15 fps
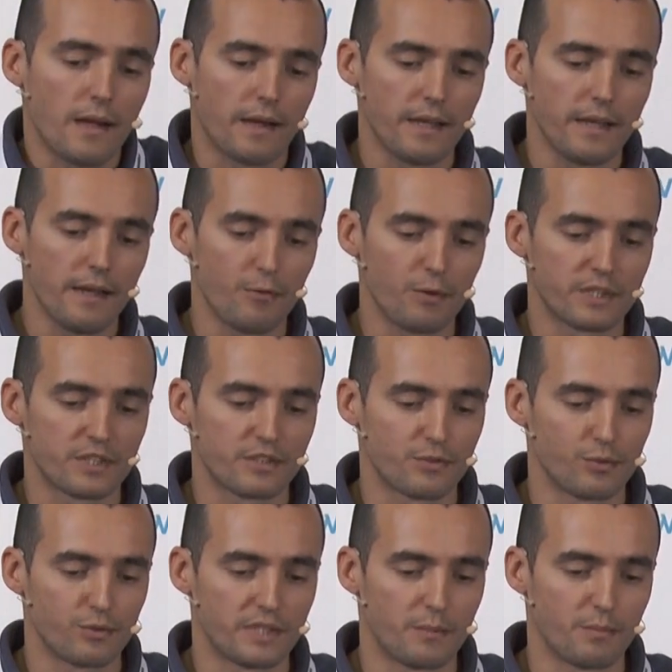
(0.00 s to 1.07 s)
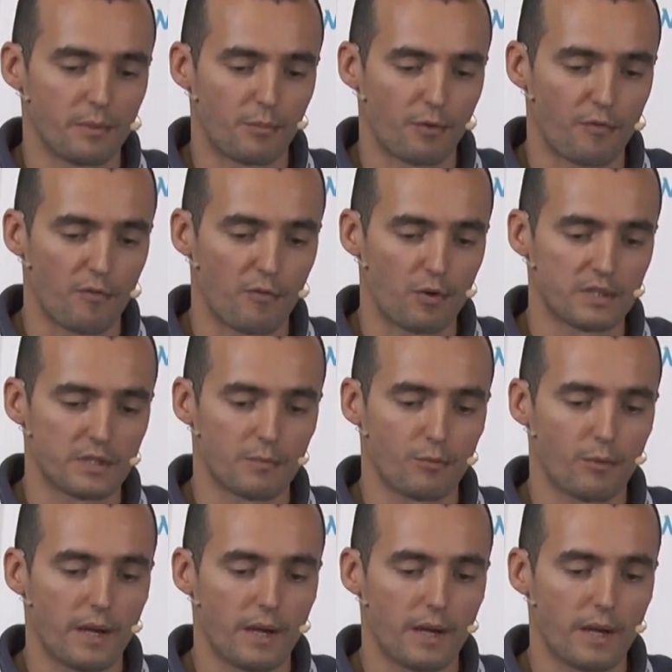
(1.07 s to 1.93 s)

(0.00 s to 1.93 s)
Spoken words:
And here we just do simple proof of concept,